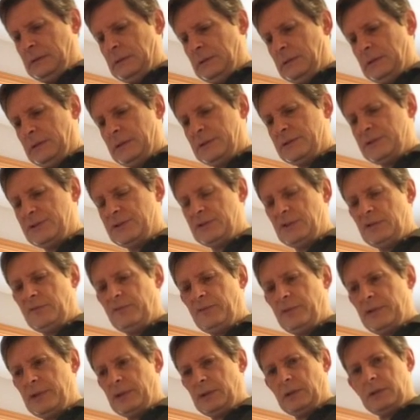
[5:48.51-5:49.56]
let's see if
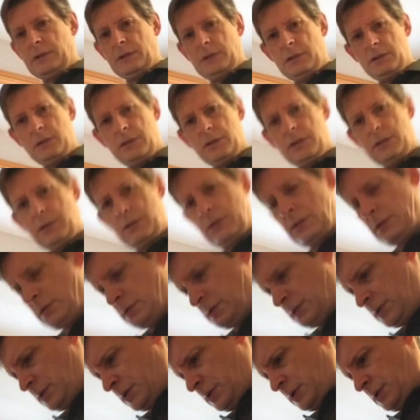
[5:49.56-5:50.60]
we can
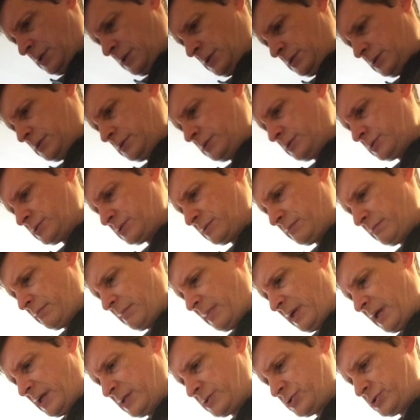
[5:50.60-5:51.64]
do some
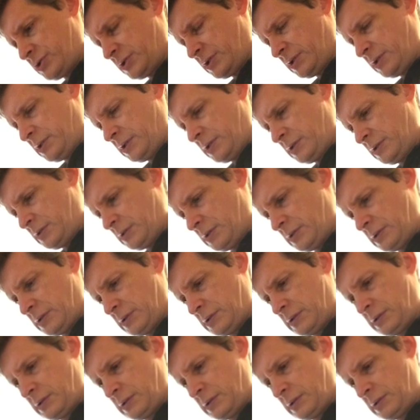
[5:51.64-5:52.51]
magic here.